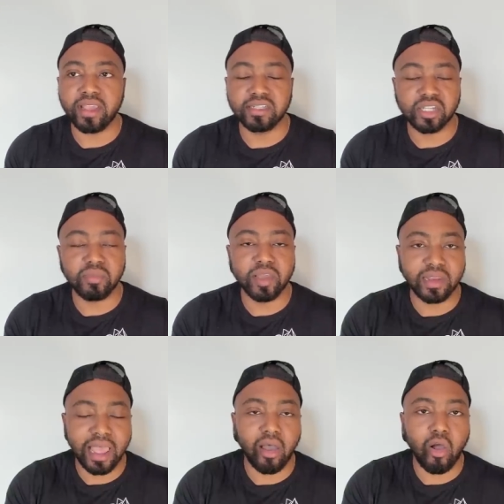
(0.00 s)
it's going to be a
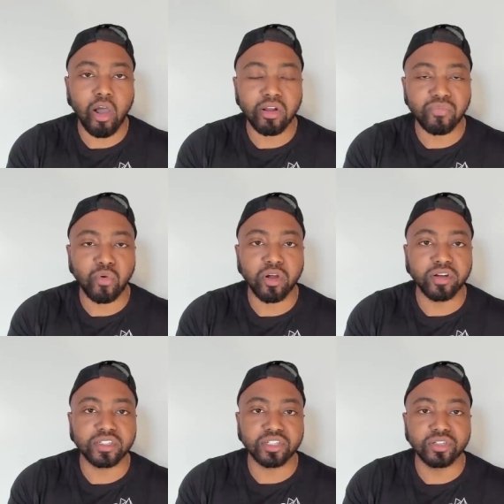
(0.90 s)
lot harder for
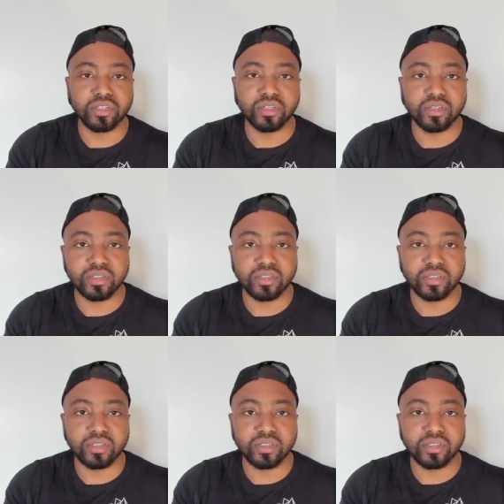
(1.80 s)
her to